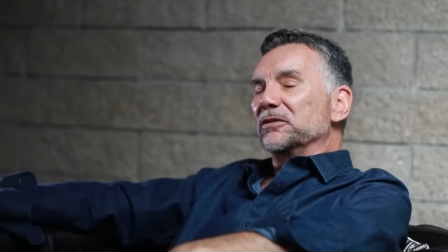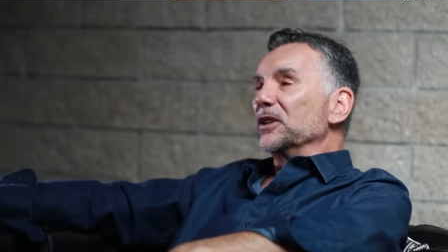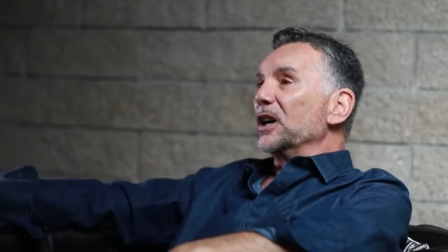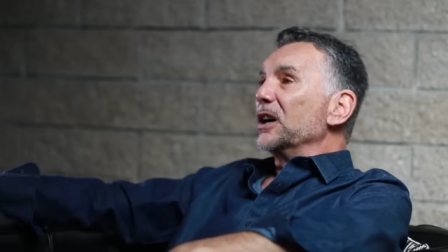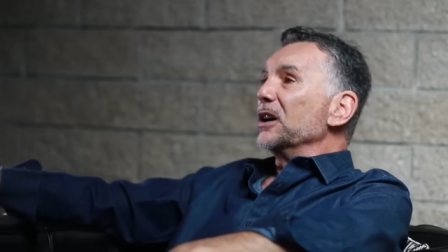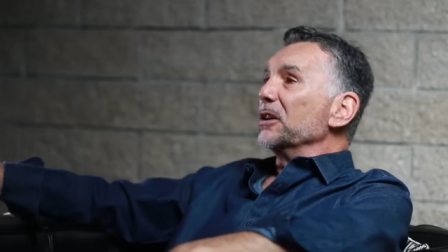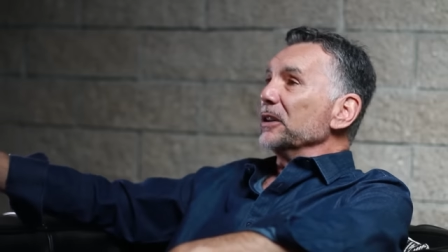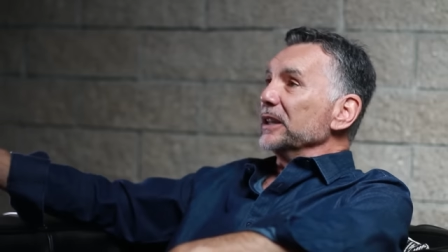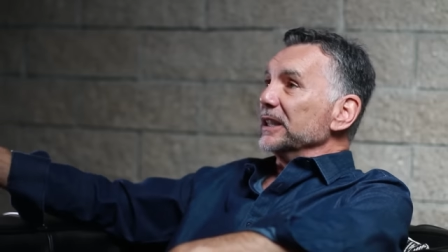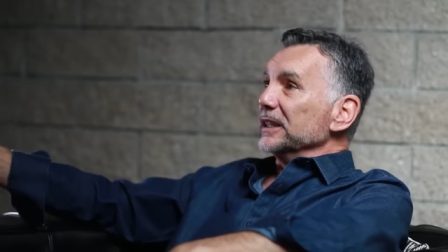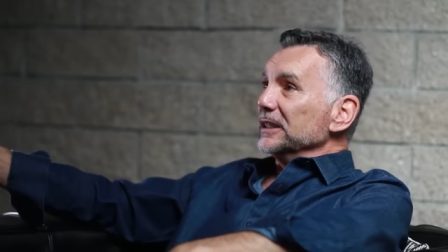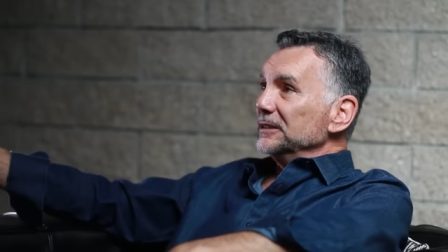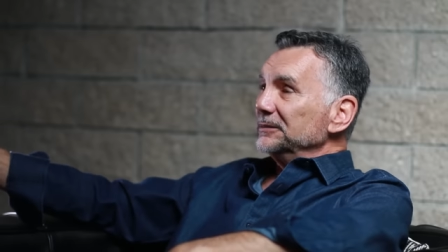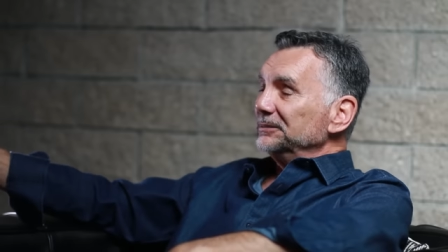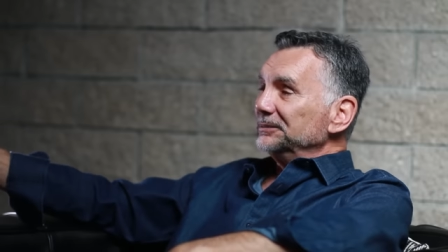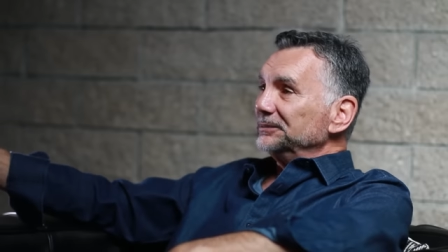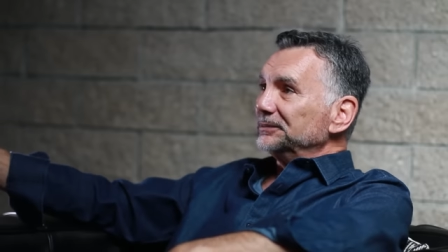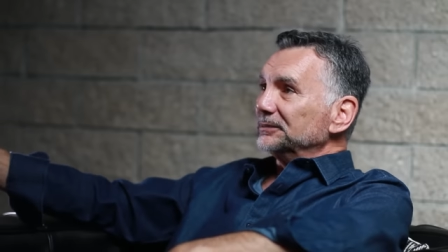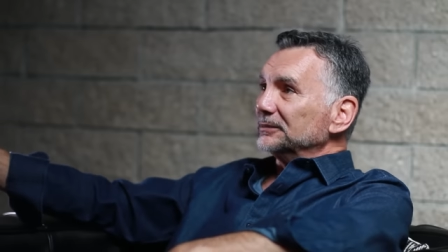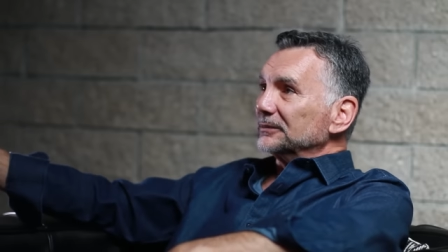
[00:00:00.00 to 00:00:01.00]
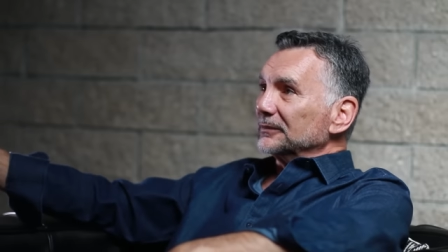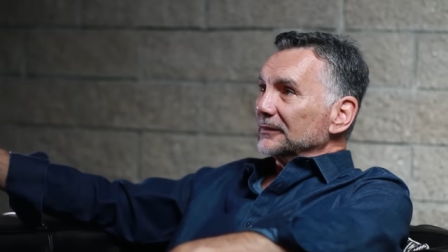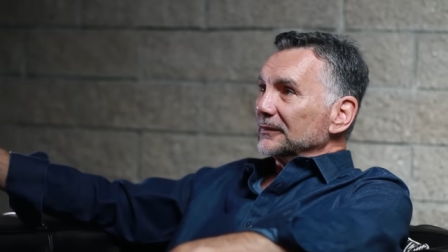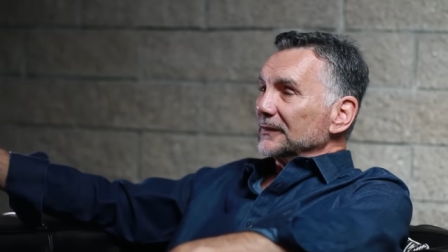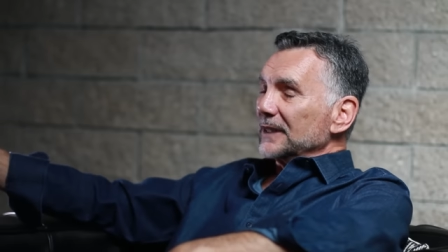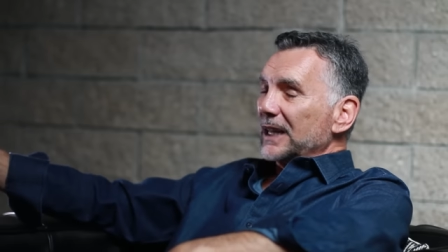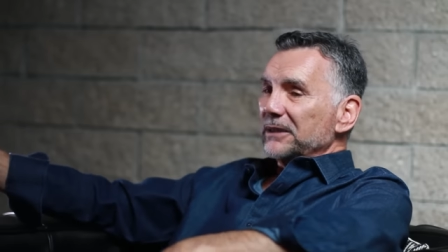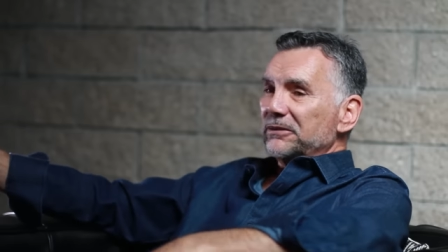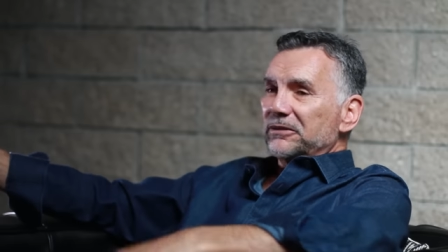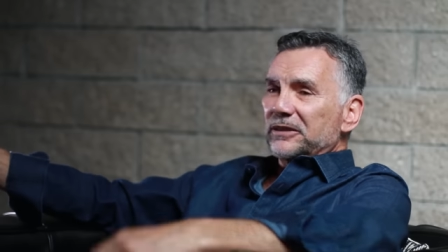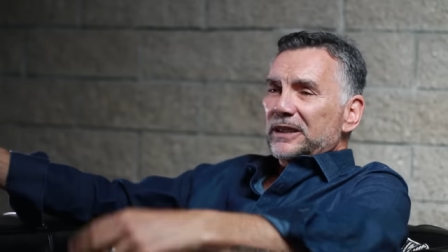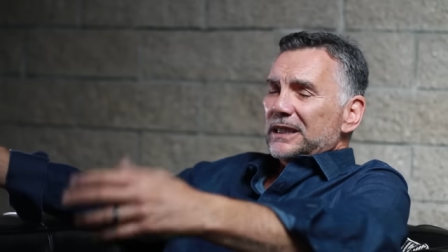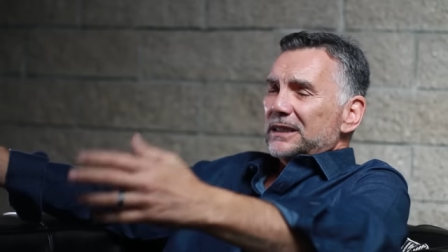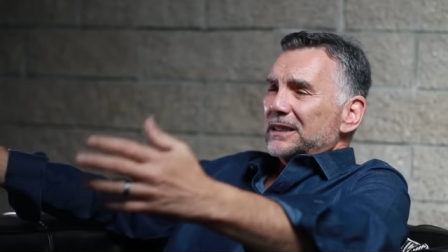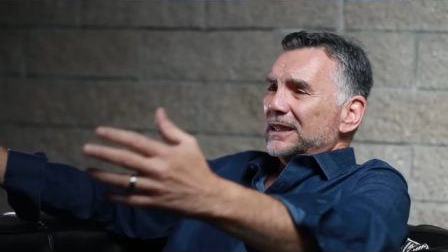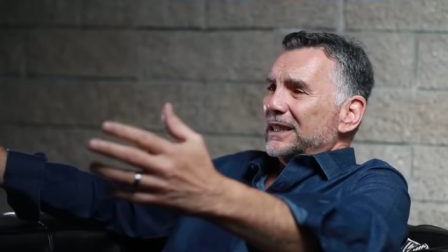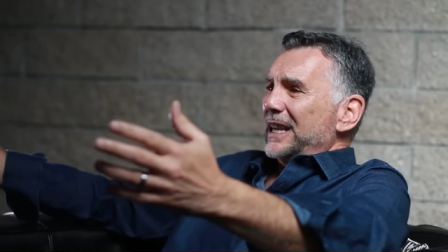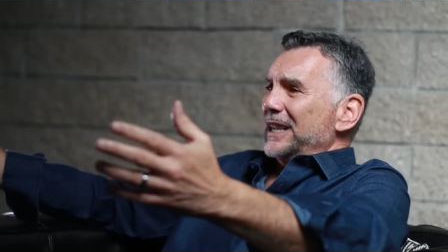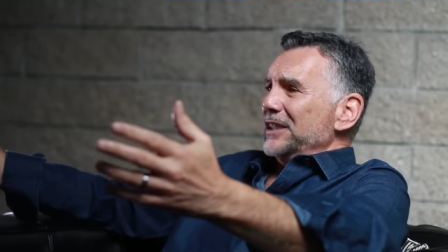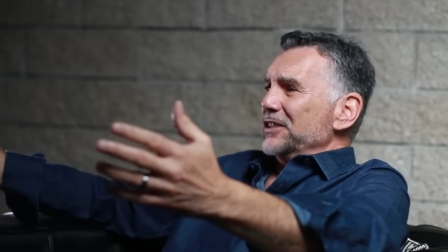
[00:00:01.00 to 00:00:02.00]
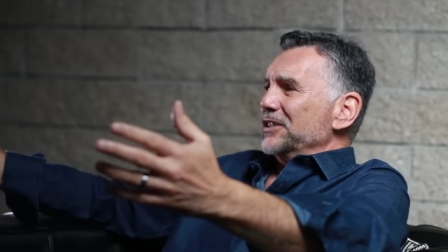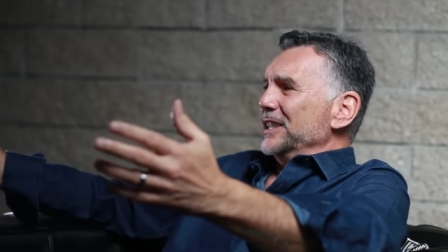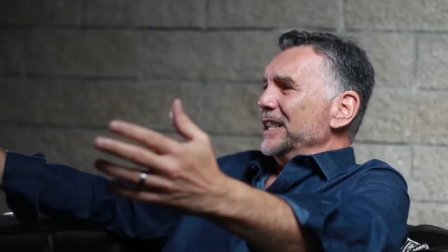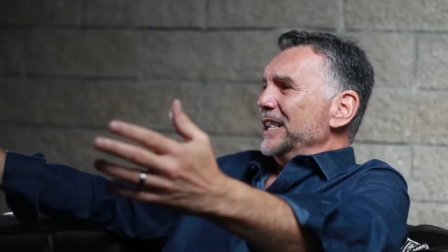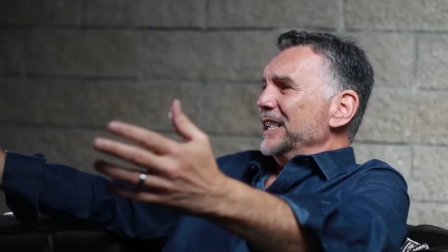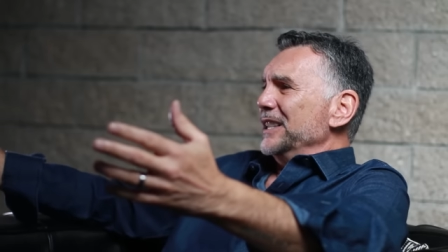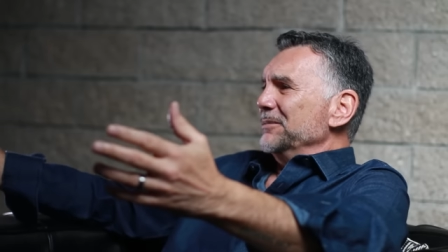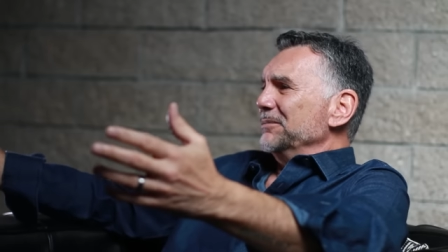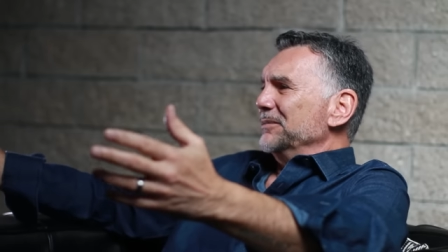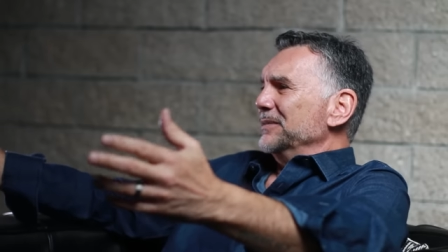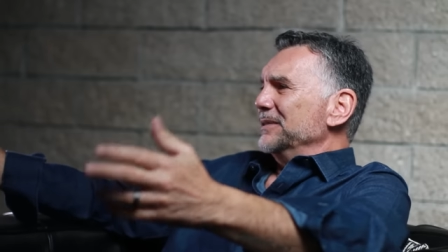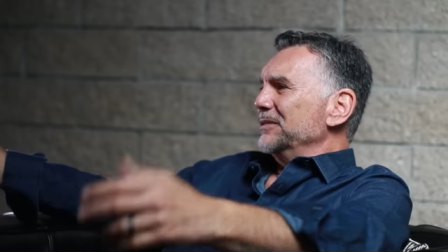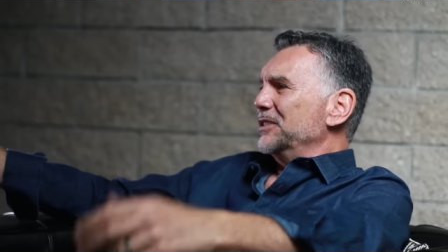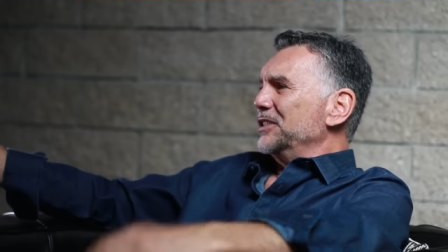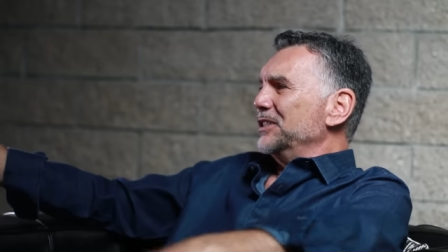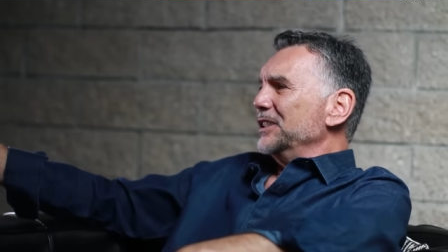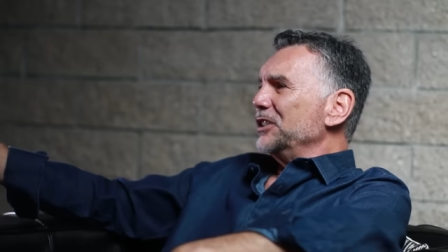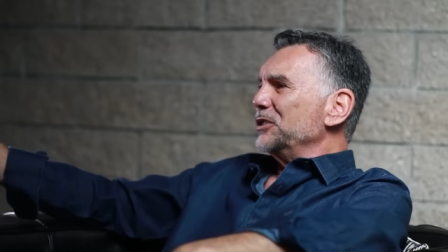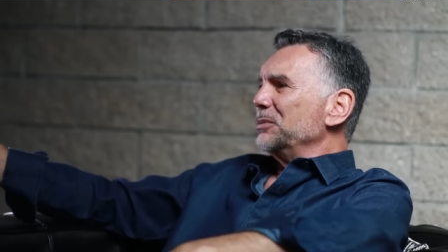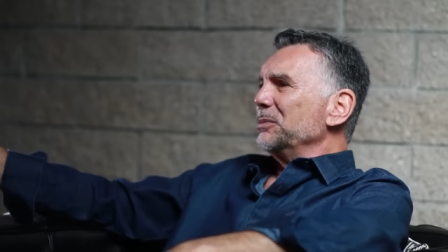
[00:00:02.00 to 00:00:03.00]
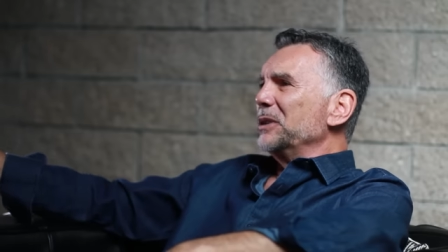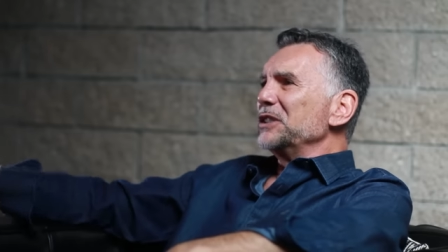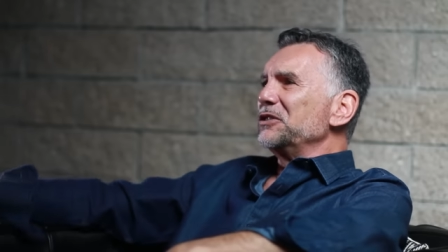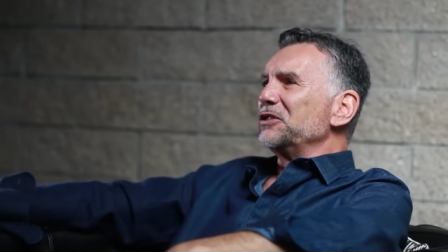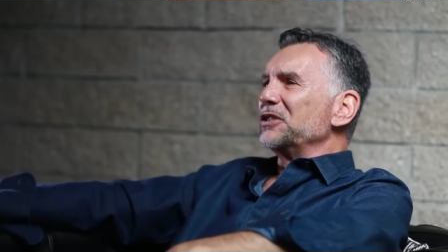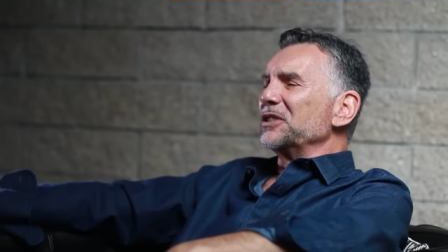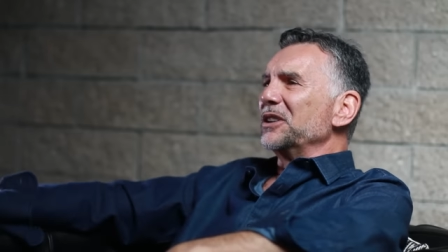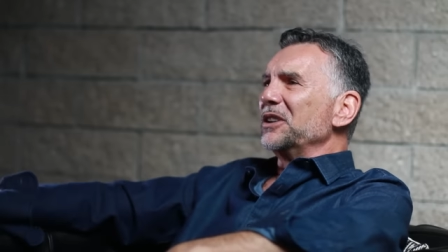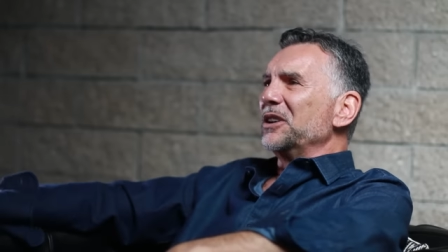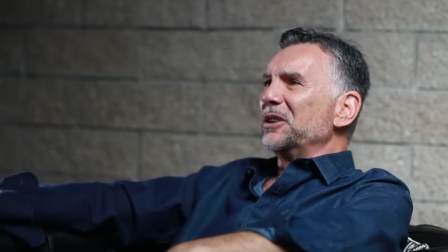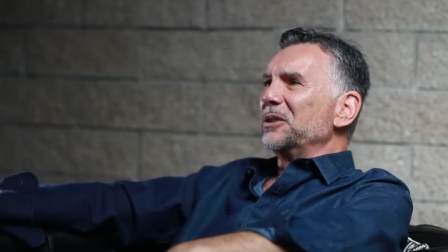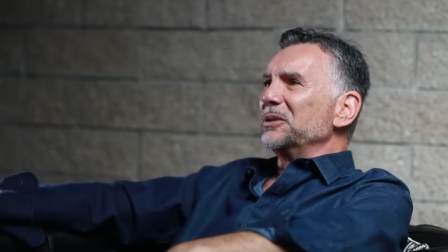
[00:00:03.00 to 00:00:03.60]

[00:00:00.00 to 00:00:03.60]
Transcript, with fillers: in Florida. I forget the guy's name. Six months